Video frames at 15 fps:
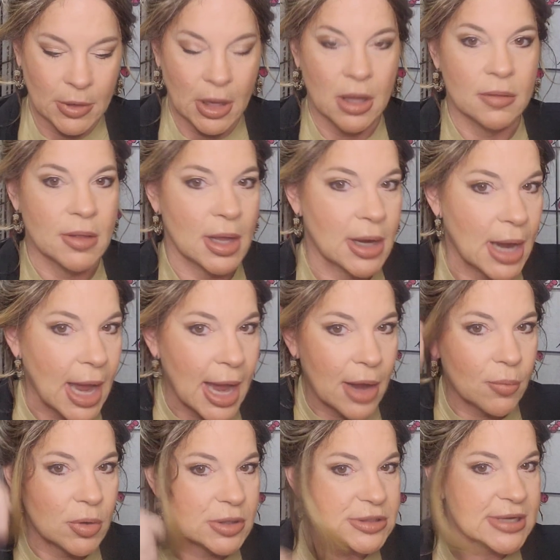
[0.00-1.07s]
And then I
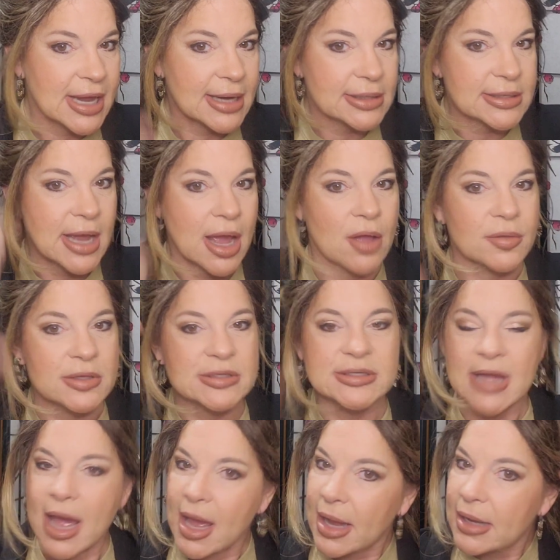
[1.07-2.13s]
will take down the
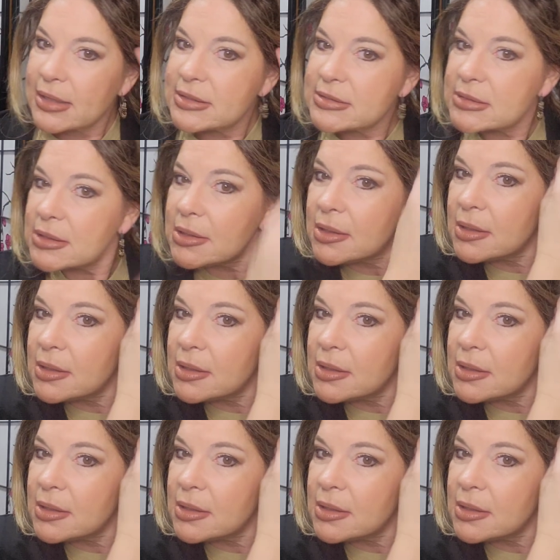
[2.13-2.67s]
sides.